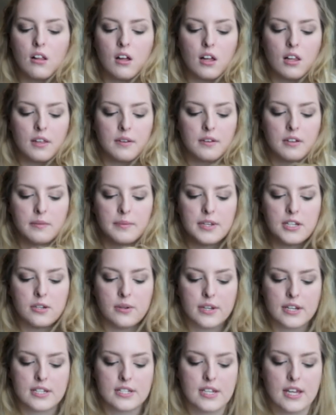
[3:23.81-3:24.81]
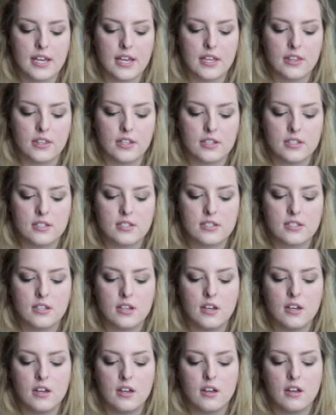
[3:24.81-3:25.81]
All I'm going to be doing is taking this
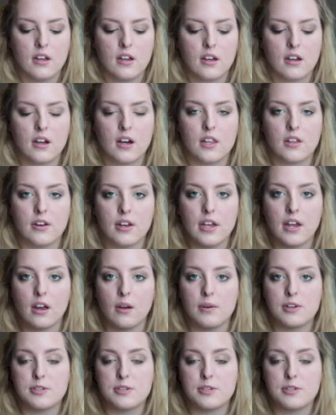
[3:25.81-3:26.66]
color here,